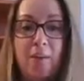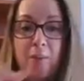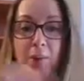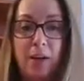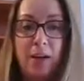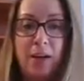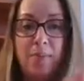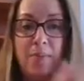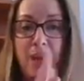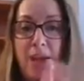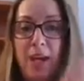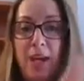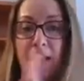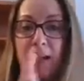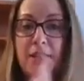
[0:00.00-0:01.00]
put it on my
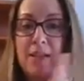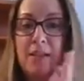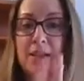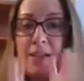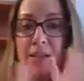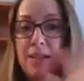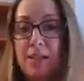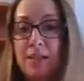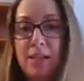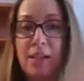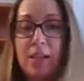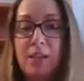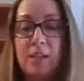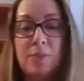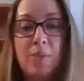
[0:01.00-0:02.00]
hands, and
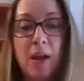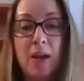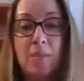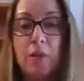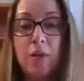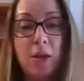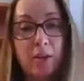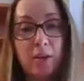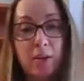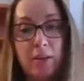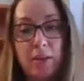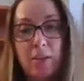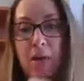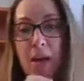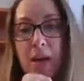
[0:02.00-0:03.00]
just pet them along their
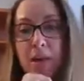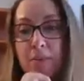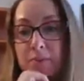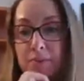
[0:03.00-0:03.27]
spine.